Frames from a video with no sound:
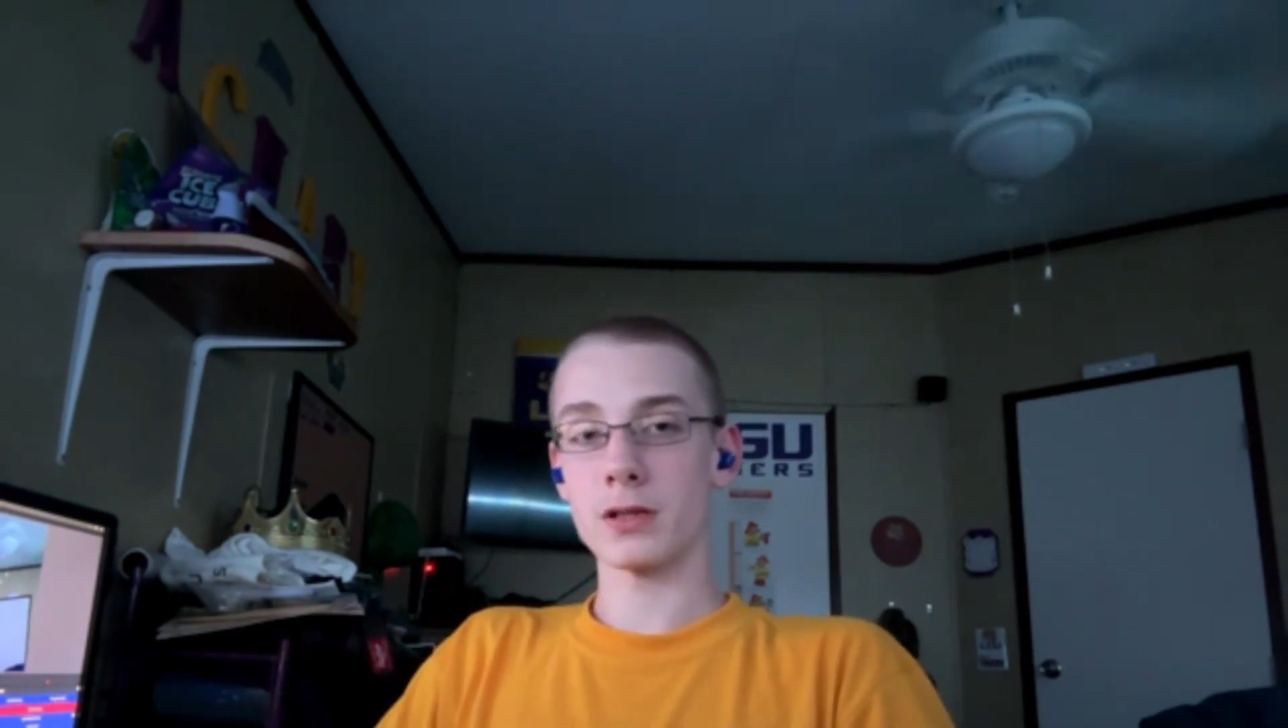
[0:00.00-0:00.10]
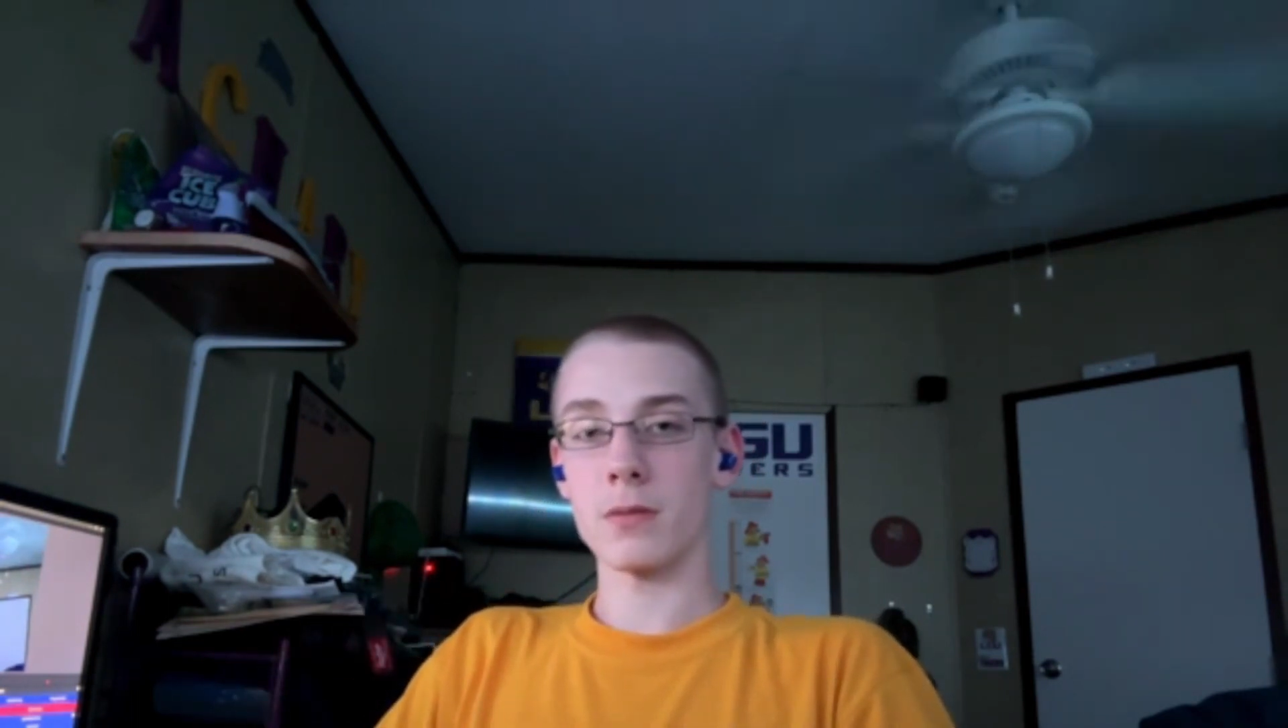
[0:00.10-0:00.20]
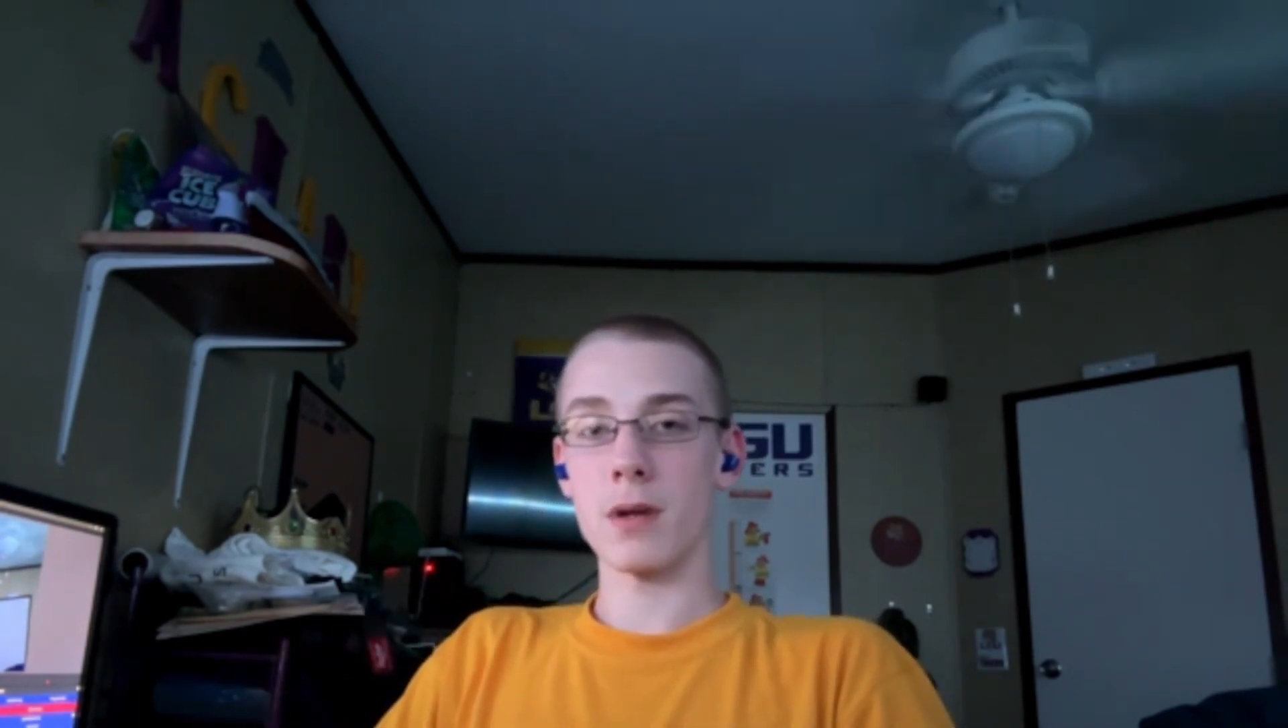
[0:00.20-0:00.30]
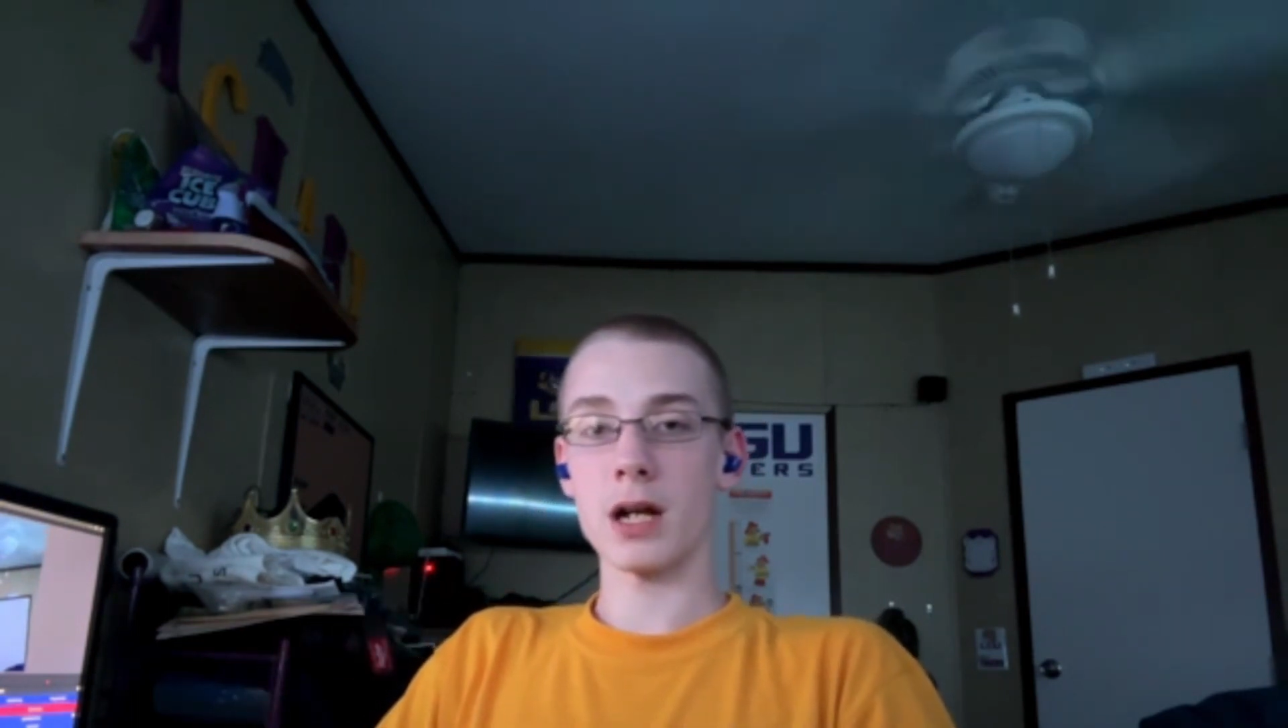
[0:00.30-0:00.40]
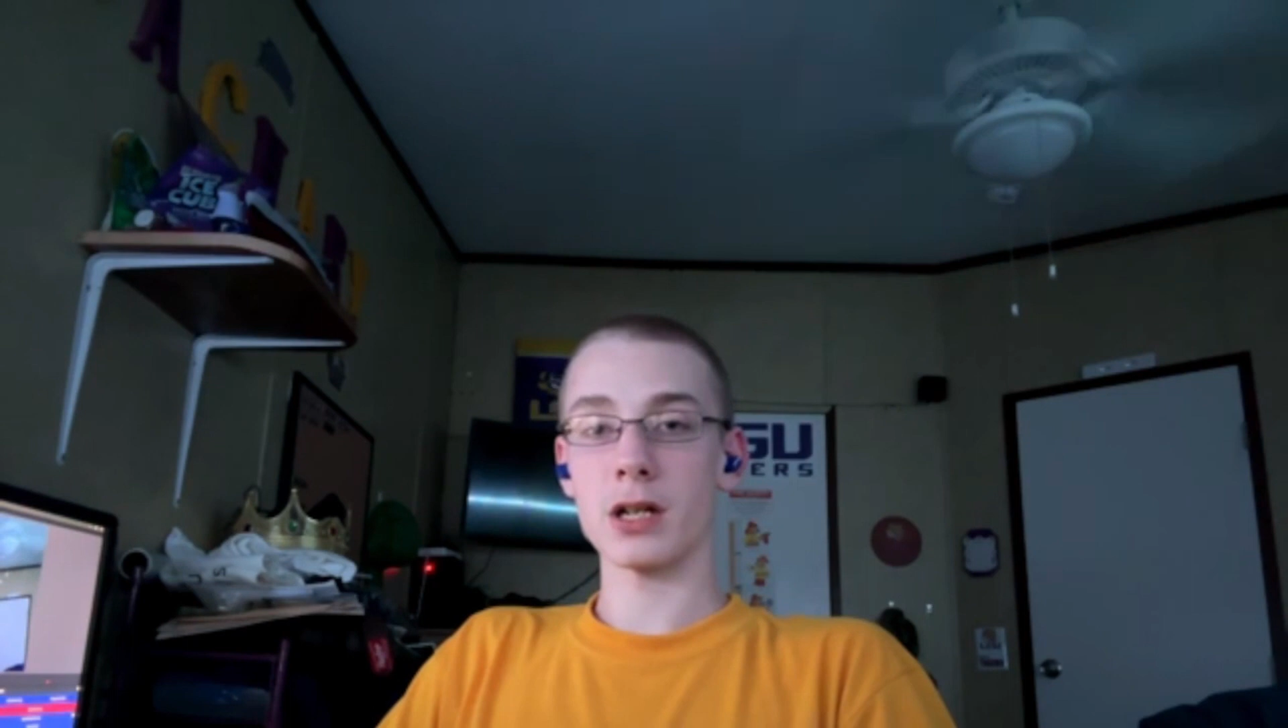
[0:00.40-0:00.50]

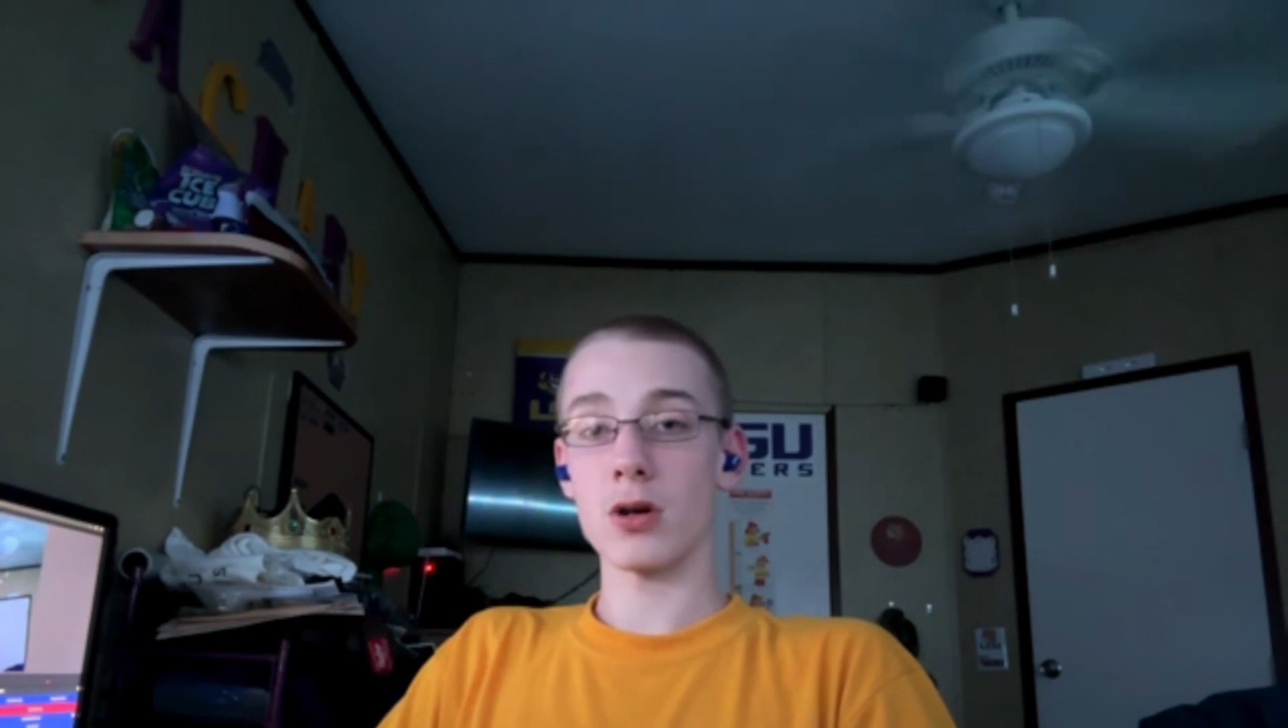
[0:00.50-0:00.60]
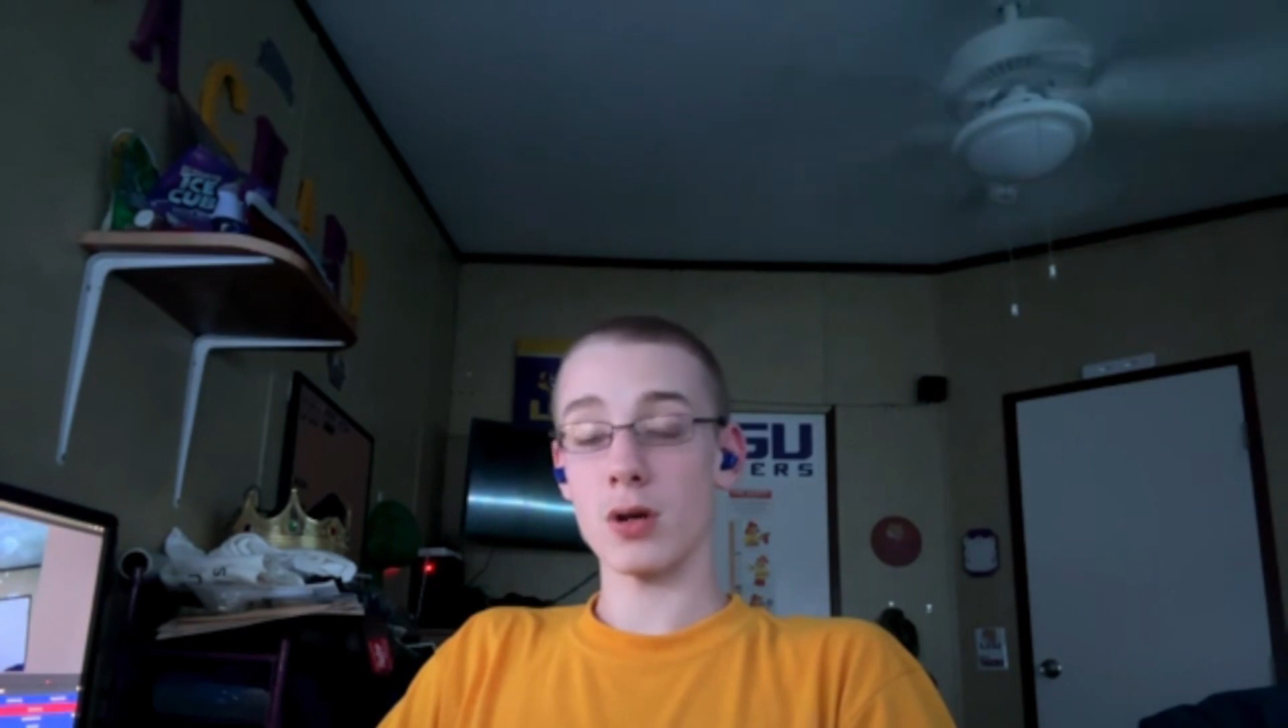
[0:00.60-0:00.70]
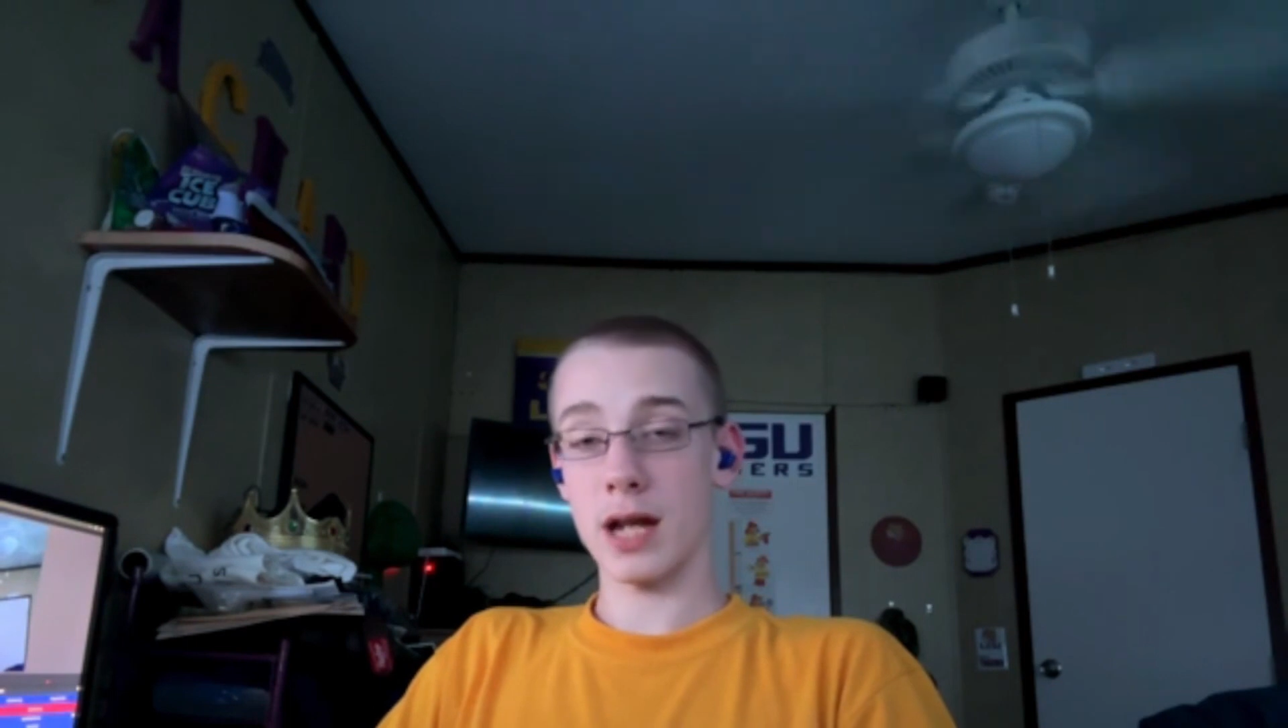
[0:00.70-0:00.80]
somebody called